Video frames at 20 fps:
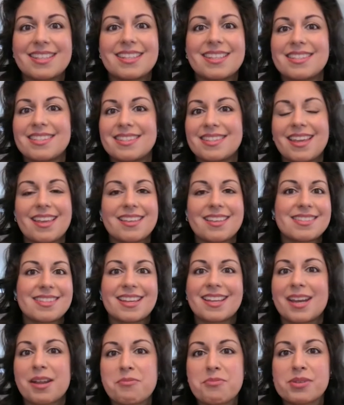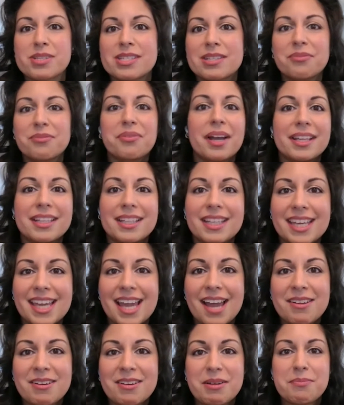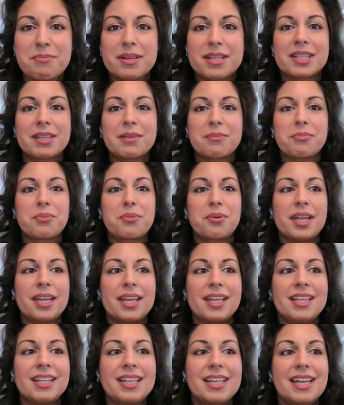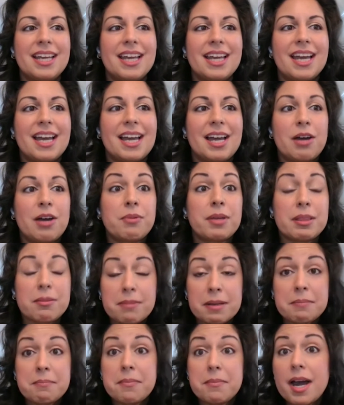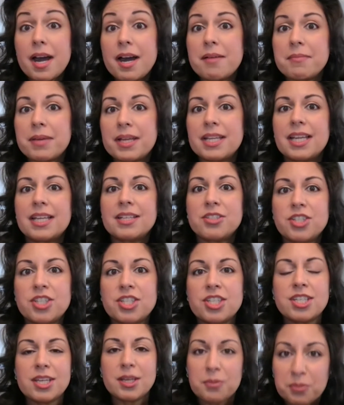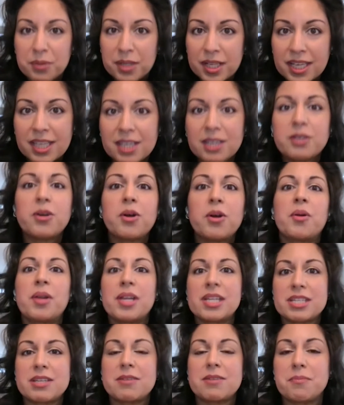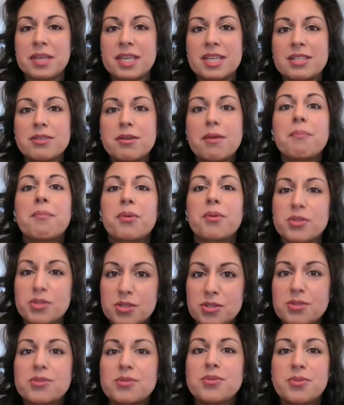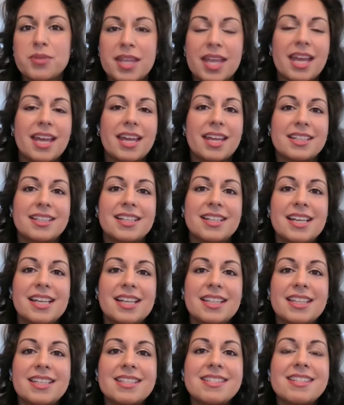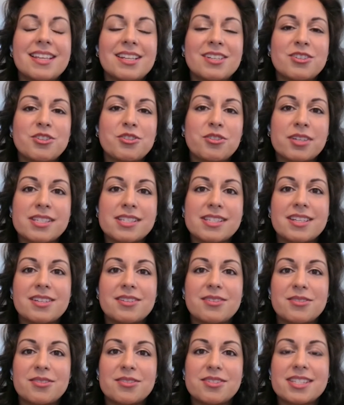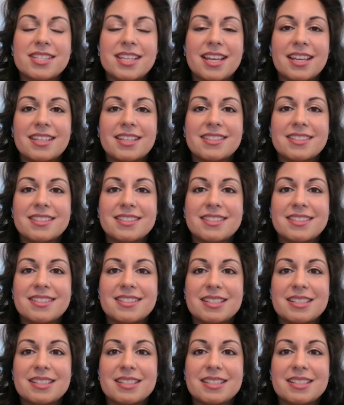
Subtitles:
these things that I was finding out about the brain with my mom, and she really encouraged me to pursue then this interest in neuroscience.